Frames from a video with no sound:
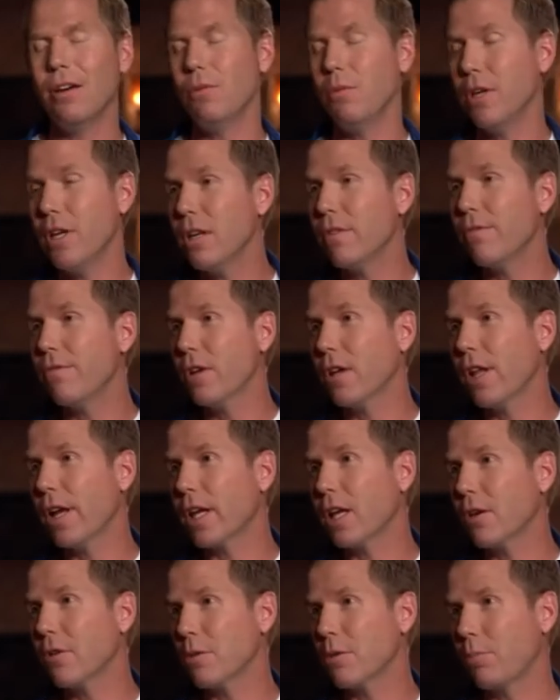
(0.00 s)
We didn't feel
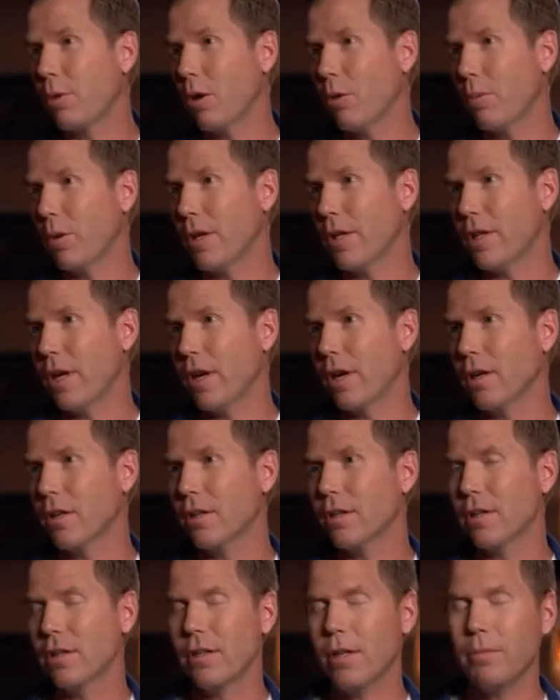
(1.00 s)
like it was appropriate there.
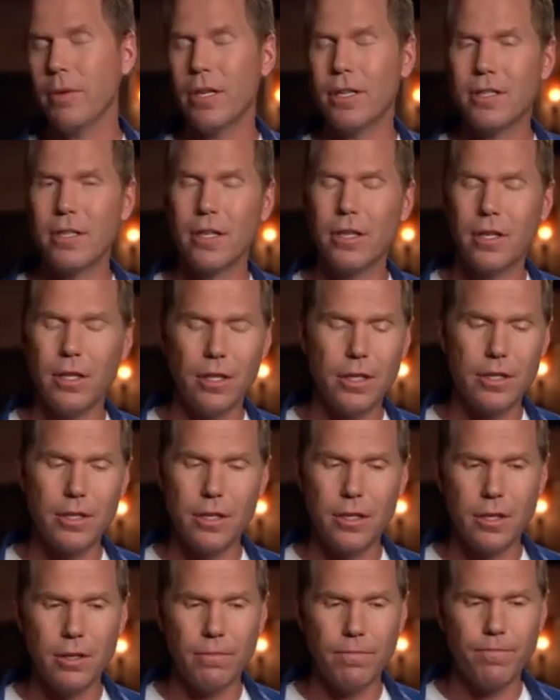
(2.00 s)
I mean, it's
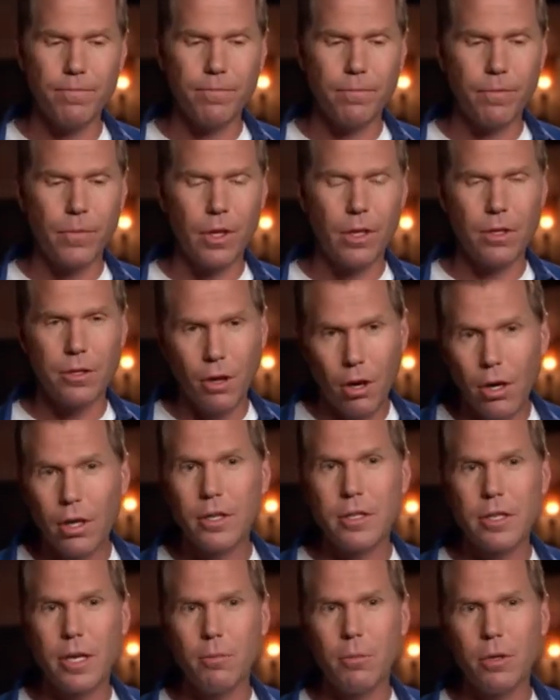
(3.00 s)
a dark
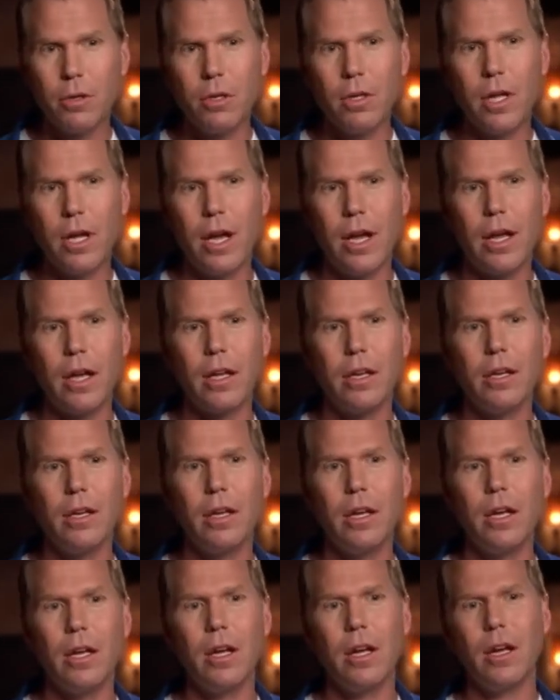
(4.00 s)
symbol,
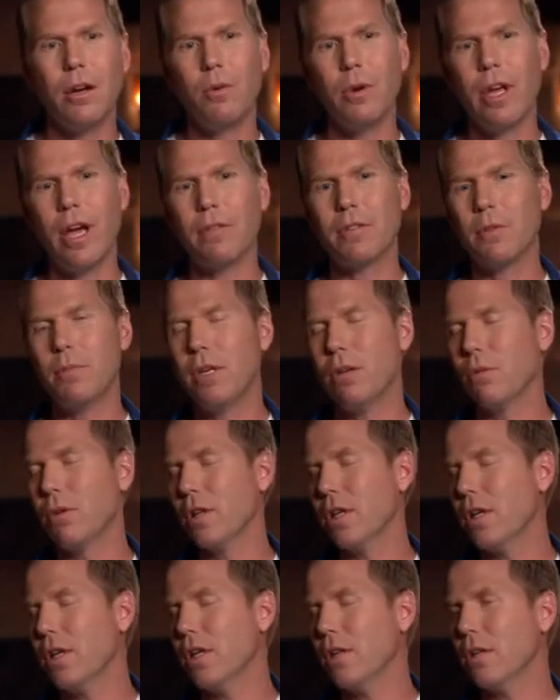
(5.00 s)
and we have to be
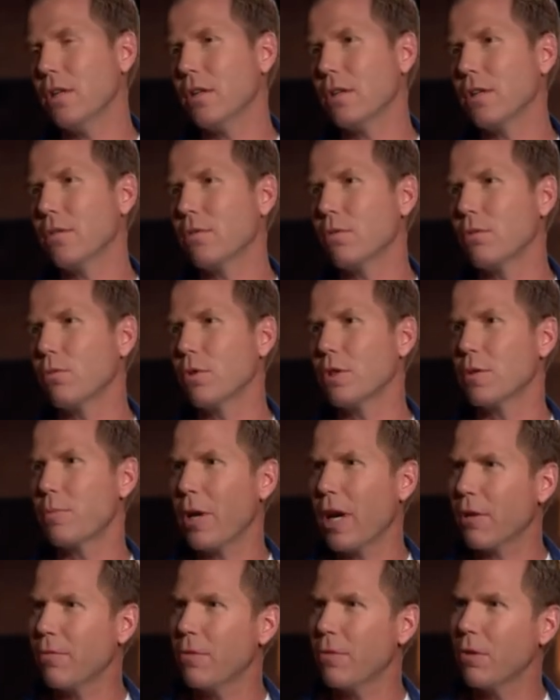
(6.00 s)
really
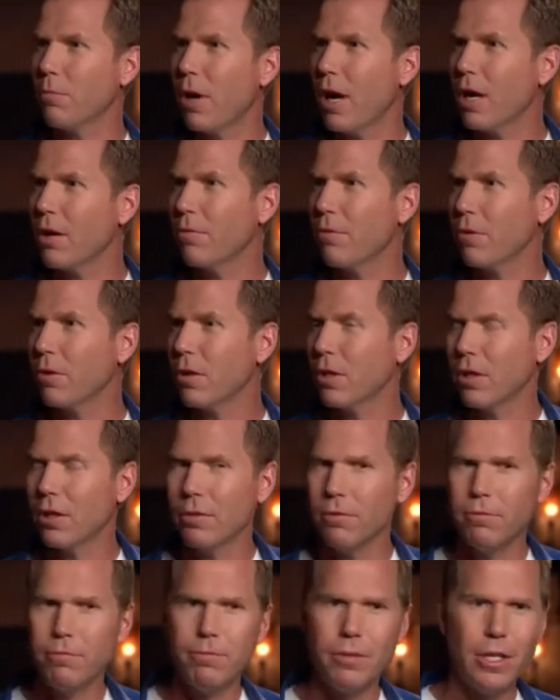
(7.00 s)
respectful and mindful
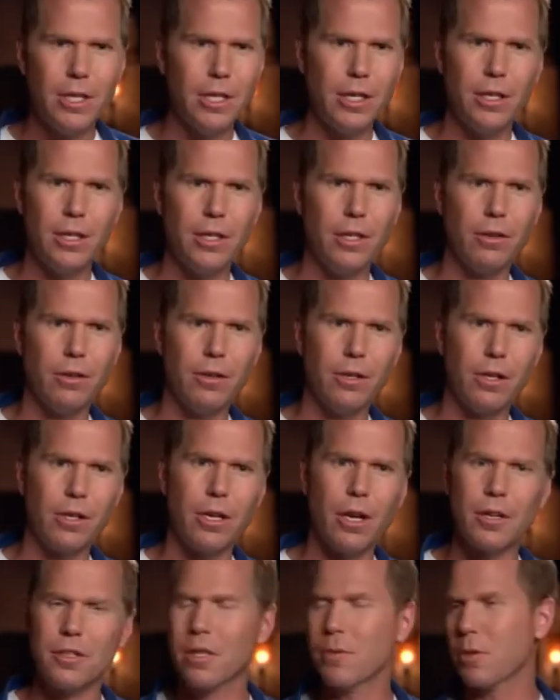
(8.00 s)
of the
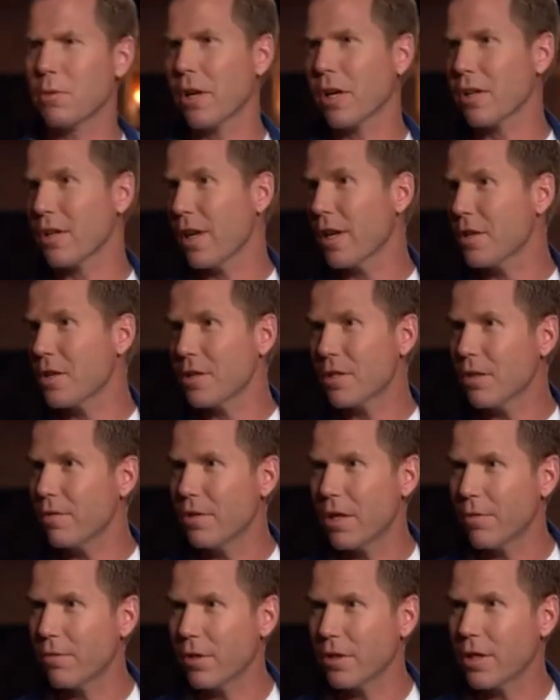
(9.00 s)
customs regulations of
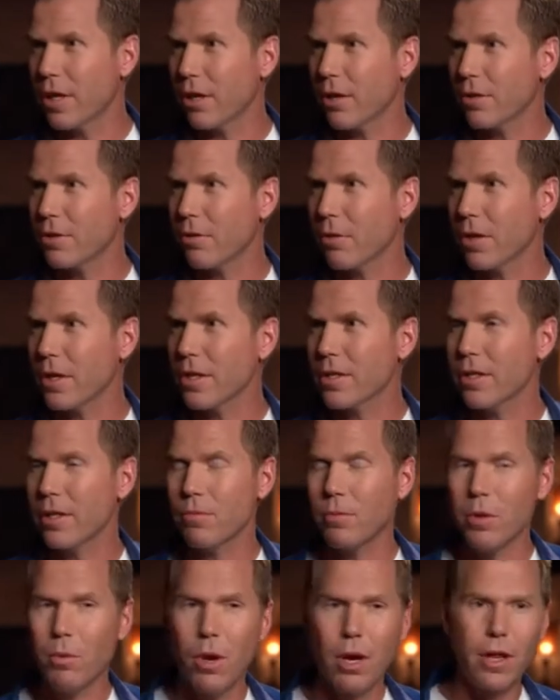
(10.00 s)
different territories, and
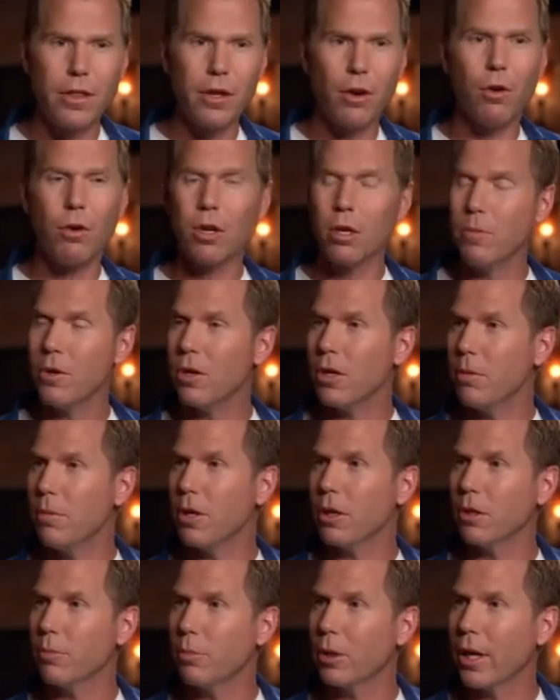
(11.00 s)
we wanted the whole community to be
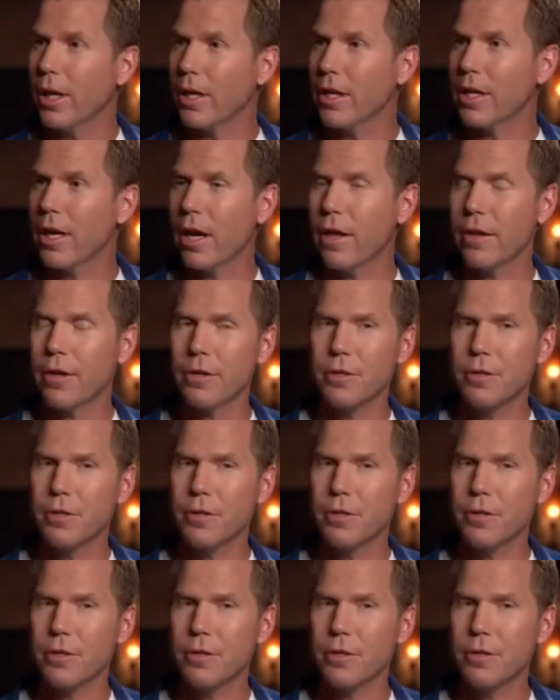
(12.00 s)
able to play together.